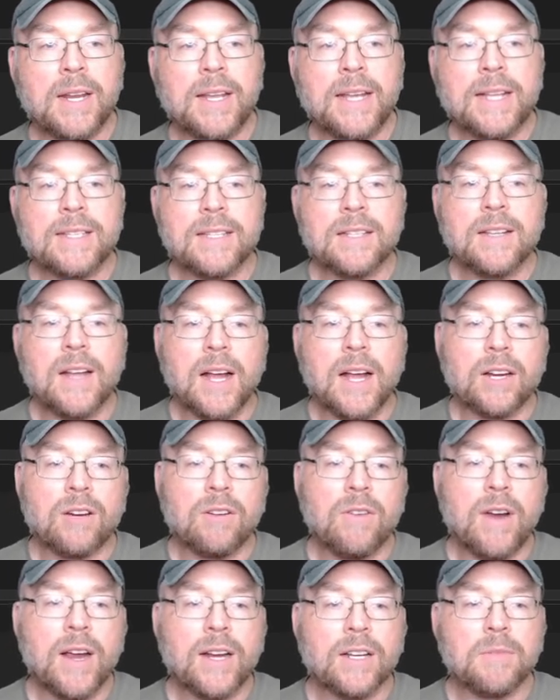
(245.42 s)
it's not
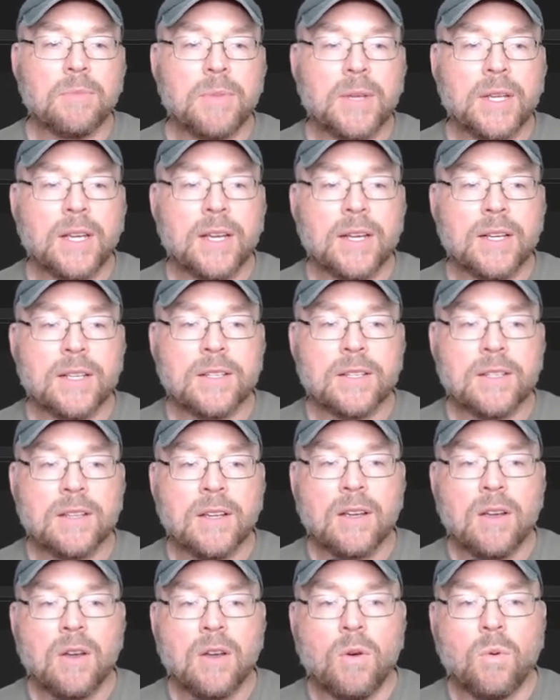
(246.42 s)
correct, because
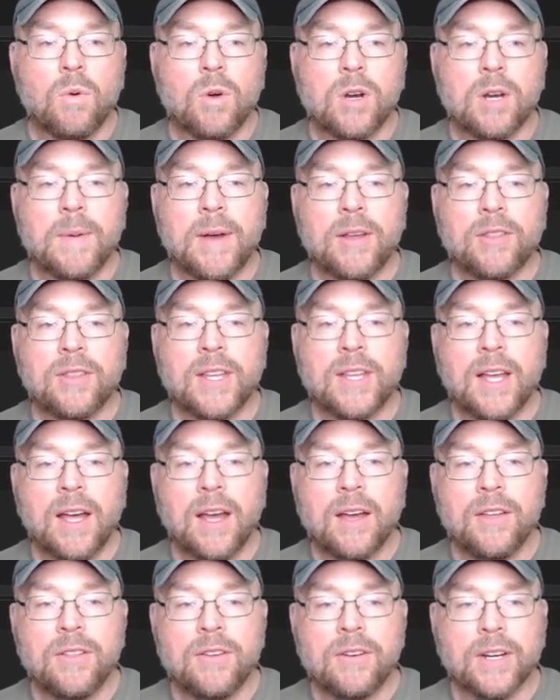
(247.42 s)
what about the
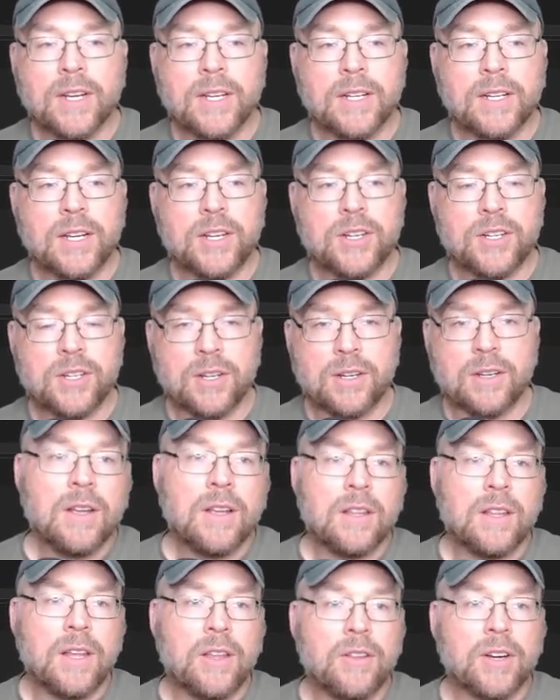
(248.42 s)
other condition?
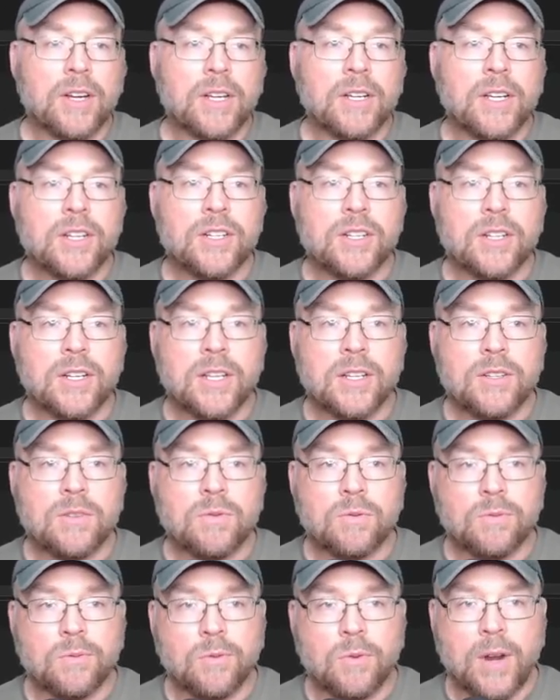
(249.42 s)
The other condition
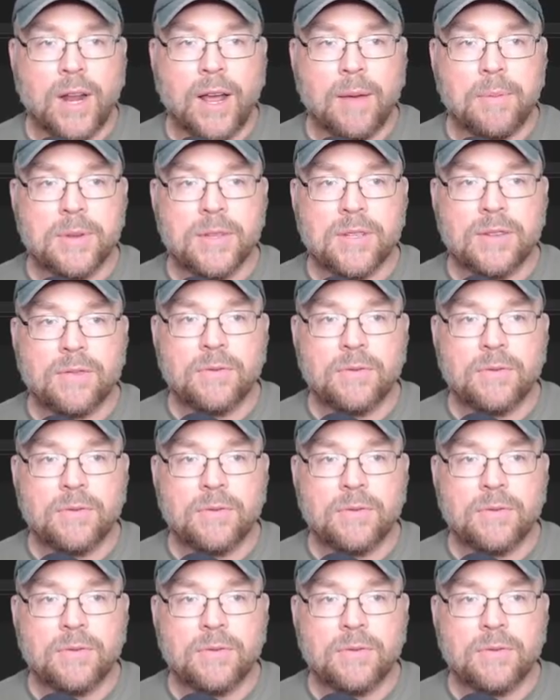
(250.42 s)
is what happens if